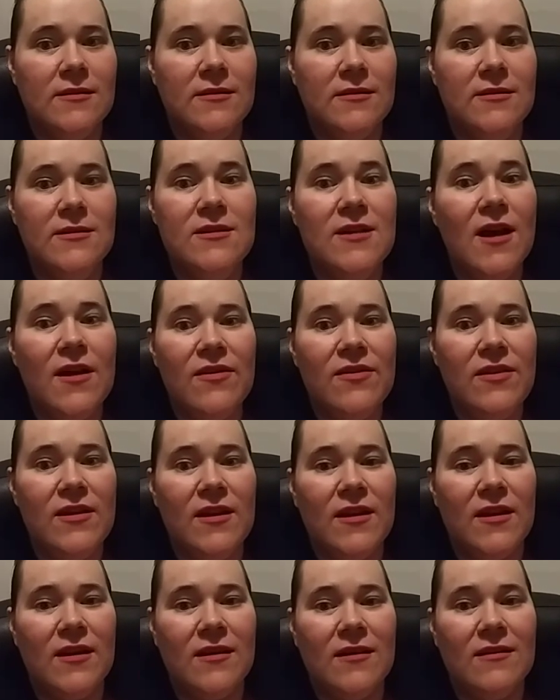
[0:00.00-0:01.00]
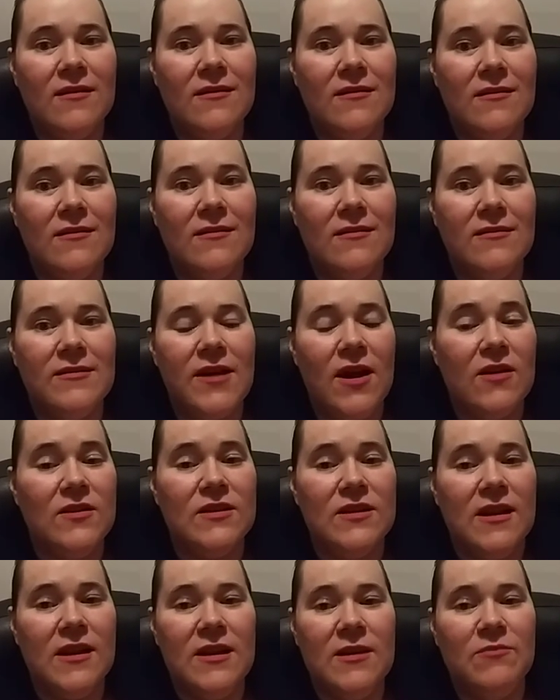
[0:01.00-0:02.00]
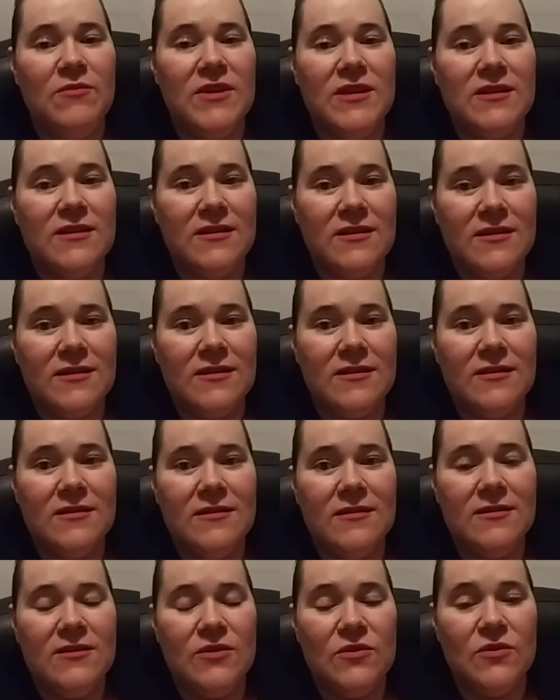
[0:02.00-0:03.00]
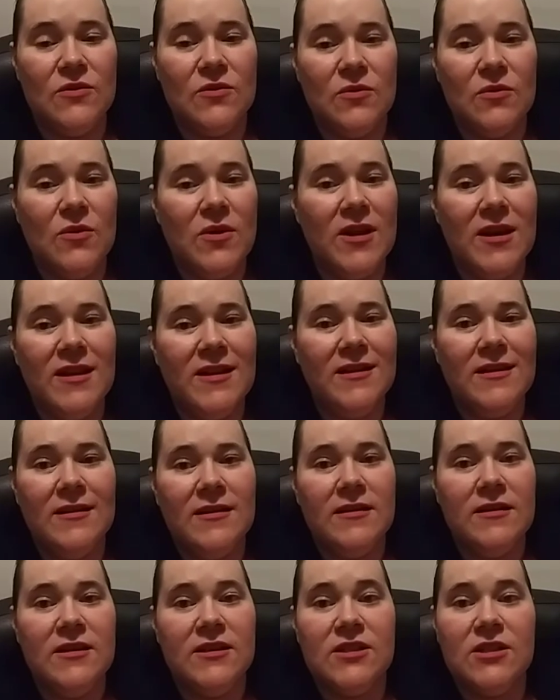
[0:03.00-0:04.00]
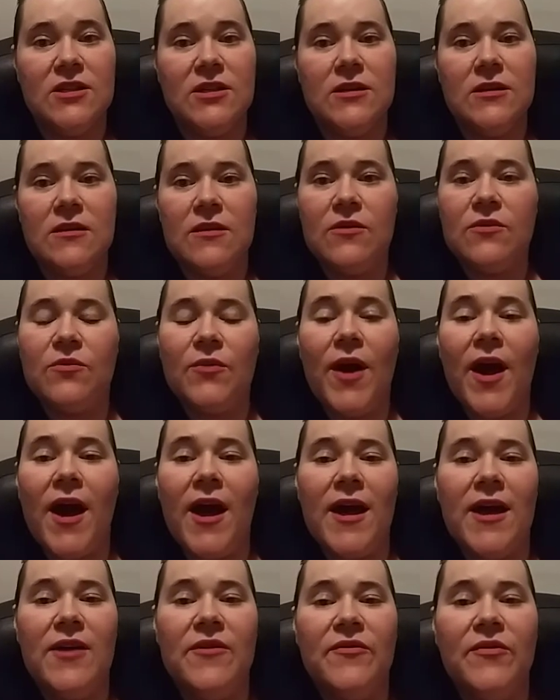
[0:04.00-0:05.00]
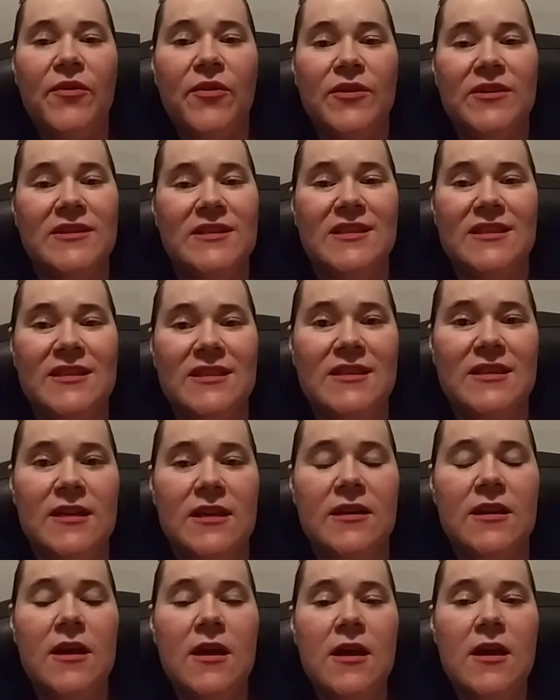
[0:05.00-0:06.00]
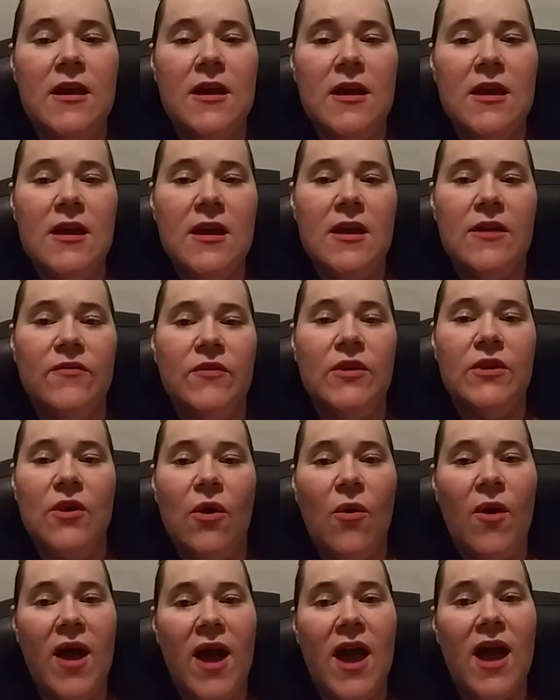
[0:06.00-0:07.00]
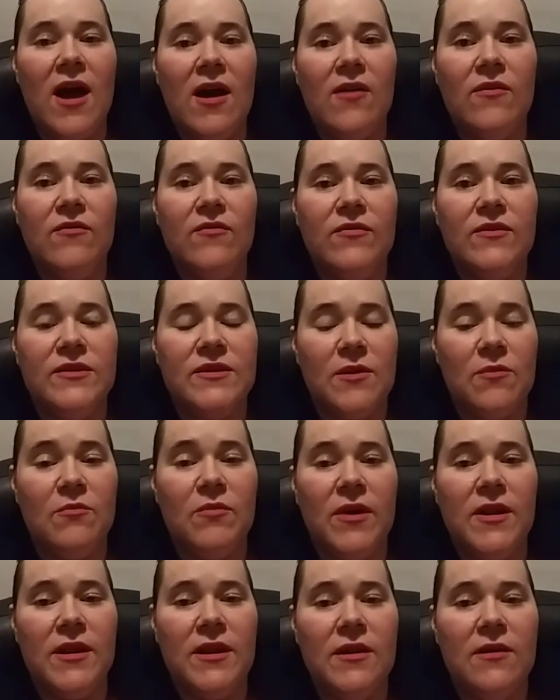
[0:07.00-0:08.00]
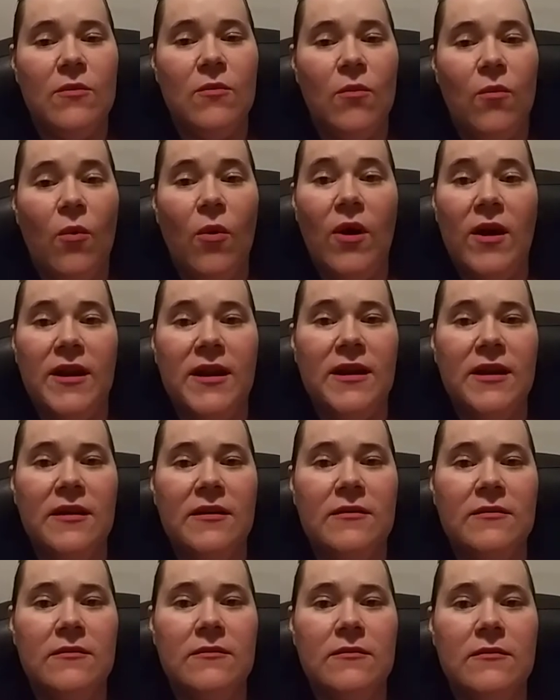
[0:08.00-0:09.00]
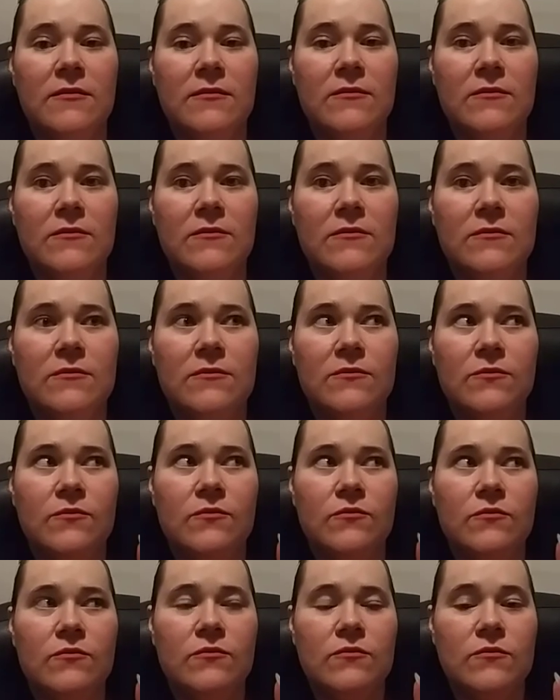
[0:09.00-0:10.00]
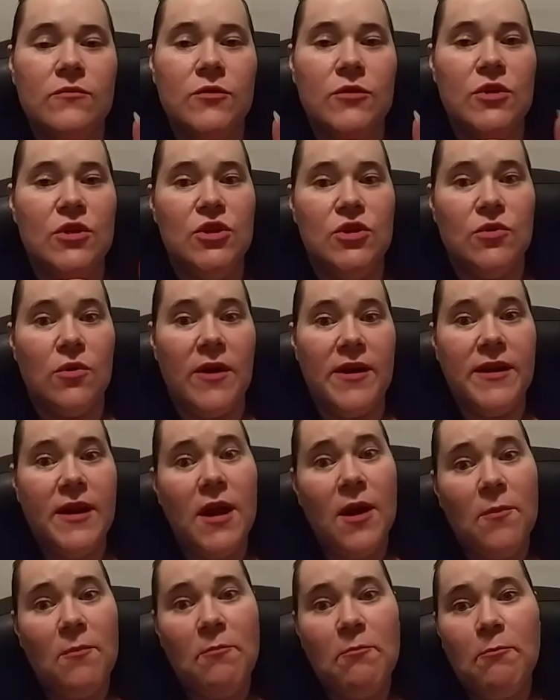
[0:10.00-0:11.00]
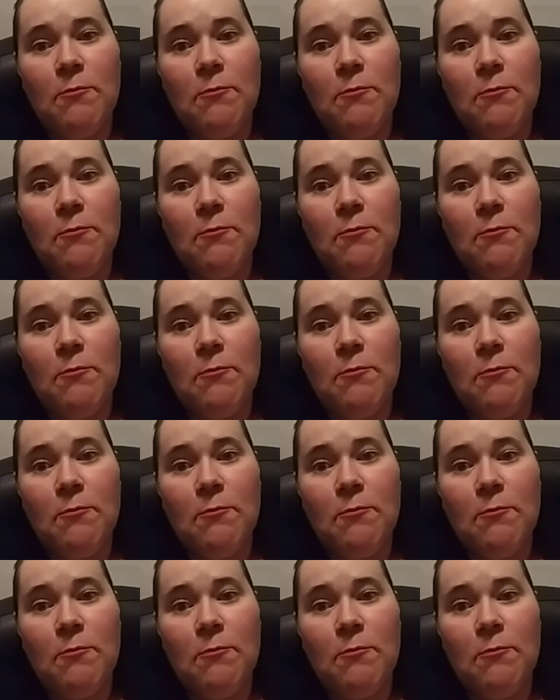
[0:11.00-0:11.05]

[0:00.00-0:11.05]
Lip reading: Nothing, down to any business, too, is going to thrive or succeed if you don't have somebody wanting to join up